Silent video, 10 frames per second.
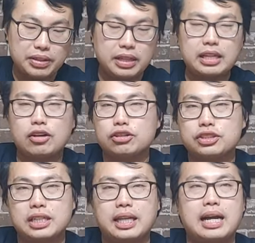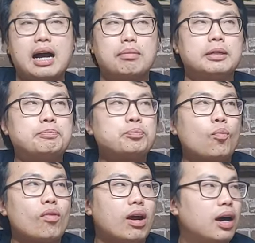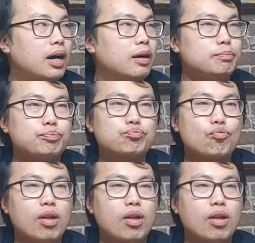and then they also say like comma, um,